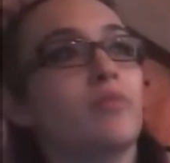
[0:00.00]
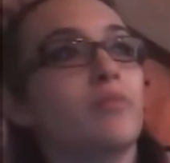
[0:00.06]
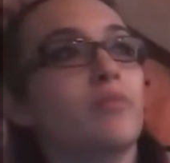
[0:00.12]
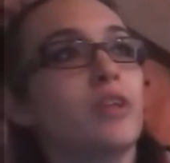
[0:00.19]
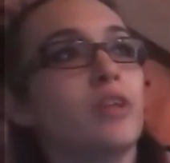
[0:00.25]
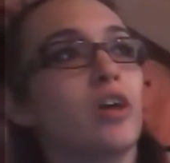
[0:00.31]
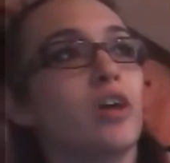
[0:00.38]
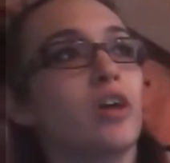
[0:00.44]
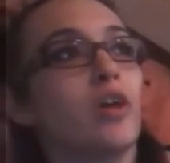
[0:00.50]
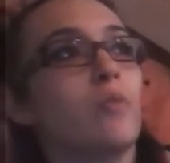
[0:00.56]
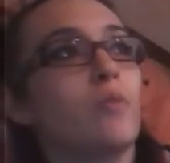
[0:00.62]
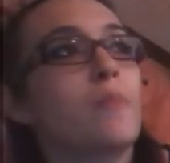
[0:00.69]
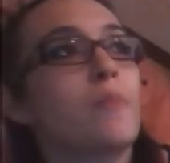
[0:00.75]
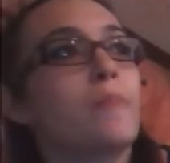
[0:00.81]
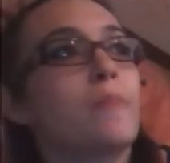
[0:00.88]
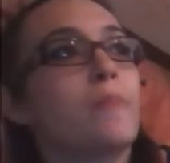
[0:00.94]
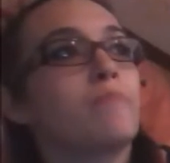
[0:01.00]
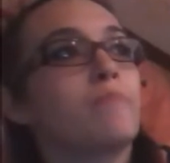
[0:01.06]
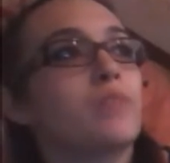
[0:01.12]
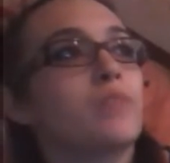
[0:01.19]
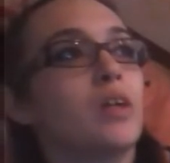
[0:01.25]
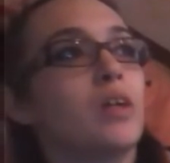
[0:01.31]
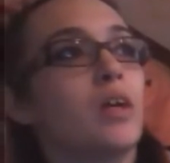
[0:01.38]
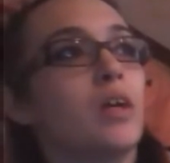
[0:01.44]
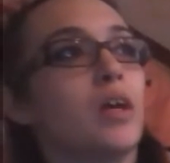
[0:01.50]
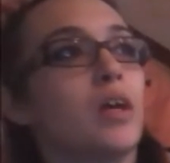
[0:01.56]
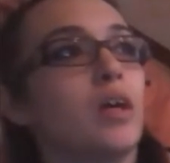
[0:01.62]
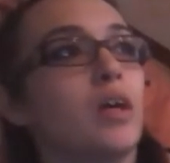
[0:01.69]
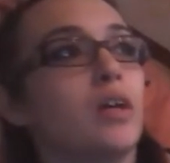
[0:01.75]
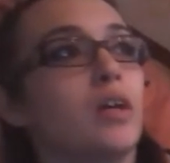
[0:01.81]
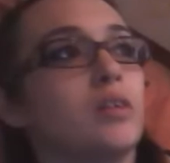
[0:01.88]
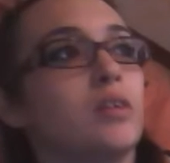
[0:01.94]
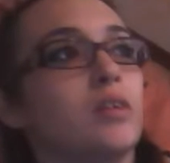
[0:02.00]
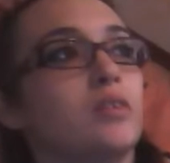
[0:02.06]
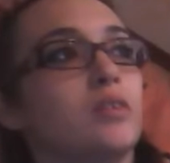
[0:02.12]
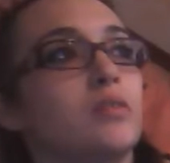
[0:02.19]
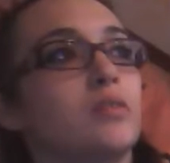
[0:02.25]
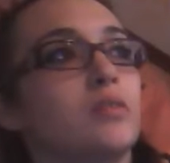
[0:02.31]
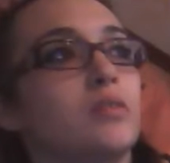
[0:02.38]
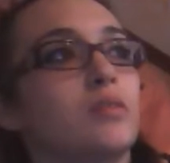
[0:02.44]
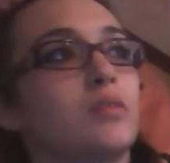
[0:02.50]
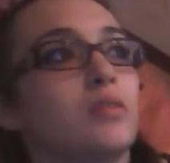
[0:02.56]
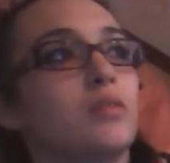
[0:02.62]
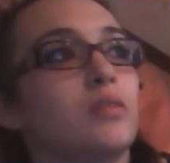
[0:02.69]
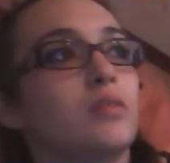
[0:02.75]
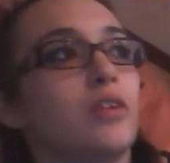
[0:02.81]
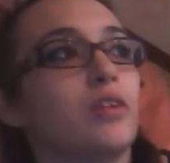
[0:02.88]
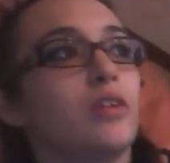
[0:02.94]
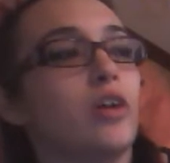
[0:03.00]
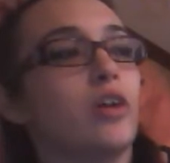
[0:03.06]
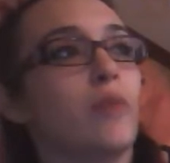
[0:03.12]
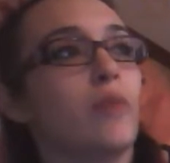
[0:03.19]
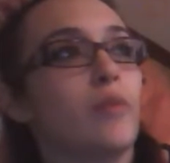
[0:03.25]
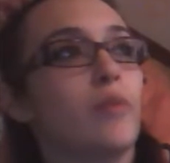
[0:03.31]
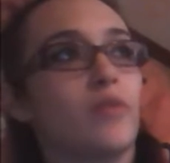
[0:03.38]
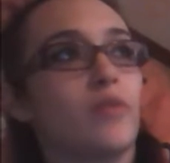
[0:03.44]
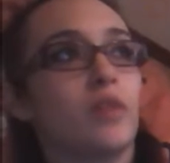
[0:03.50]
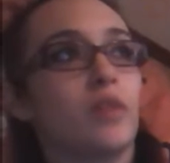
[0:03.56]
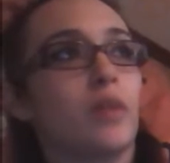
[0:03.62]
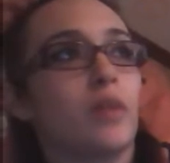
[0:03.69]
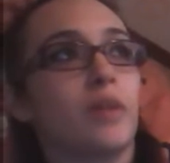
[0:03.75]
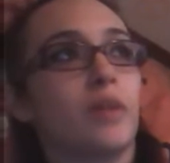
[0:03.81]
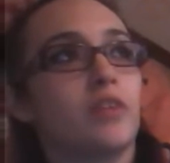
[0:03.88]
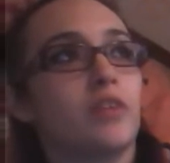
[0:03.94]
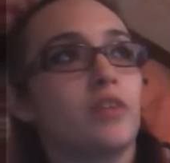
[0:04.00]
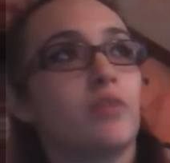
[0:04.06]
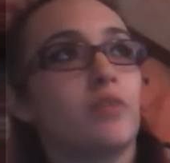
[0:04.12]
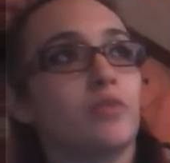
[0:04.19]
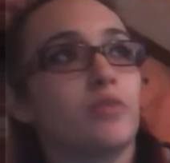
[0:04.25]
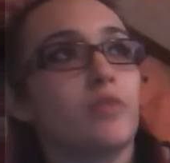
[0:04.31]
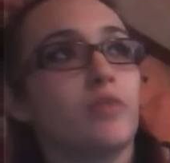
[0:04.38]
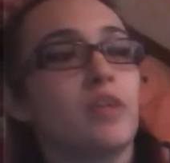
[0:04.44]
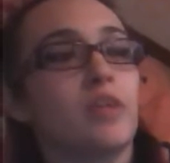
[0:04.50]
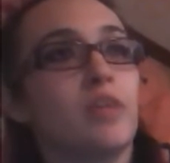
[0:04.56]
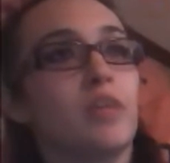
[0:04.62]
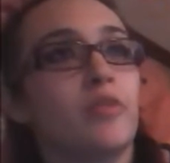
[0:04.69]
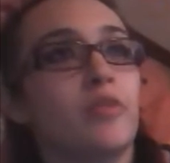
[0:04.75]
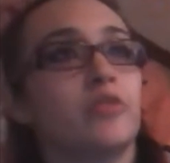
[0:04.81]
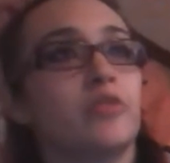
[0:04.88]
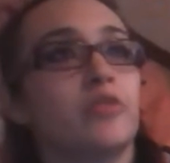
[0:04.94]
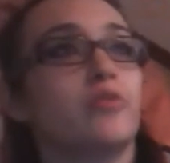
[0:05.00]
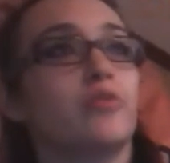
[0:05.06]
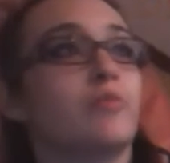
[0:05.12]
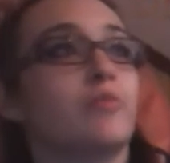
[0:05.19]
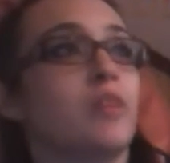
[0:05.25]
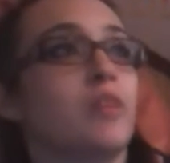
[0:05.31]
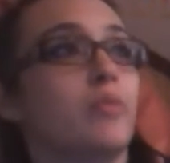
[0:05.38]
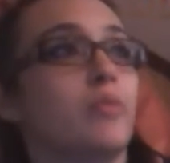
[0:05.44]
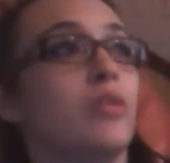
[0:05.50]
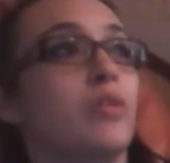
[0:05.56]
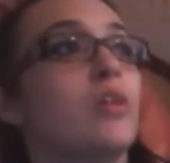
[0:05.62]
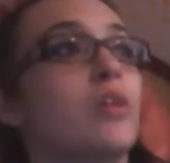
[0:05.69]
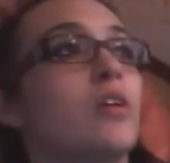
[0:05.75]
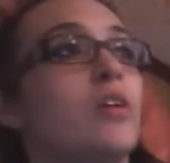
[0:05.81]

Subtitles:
for me to go. And, you know, my boyfriend at the time, like I said, was with me. He pushed through some people.